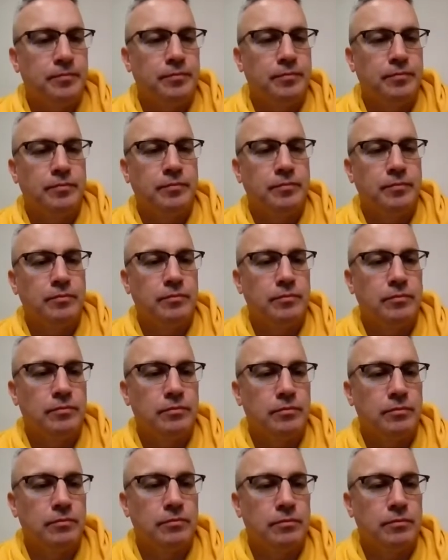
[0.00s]

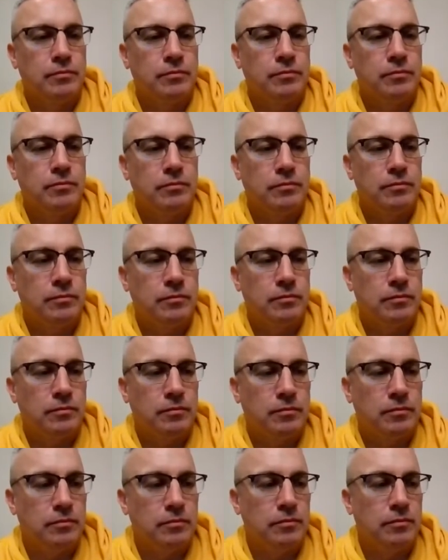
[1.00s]

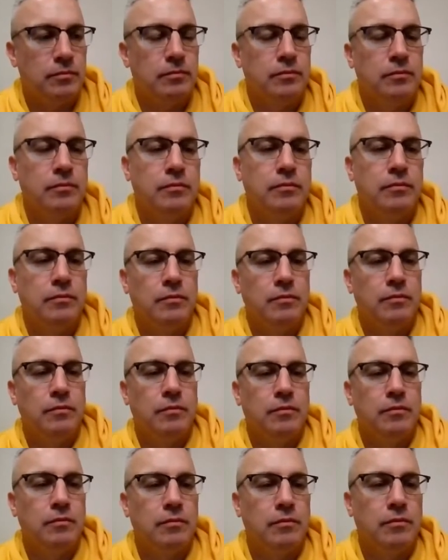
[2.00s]

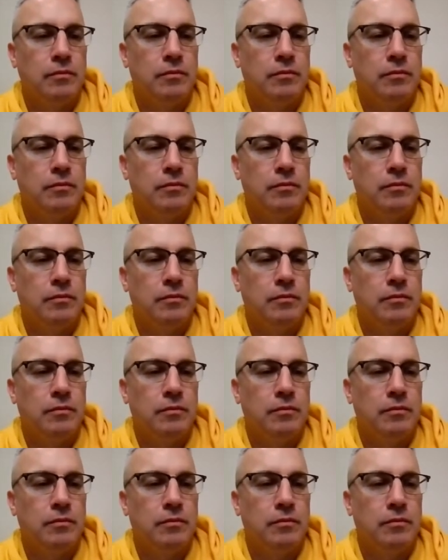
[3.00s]
The person shown says nothing.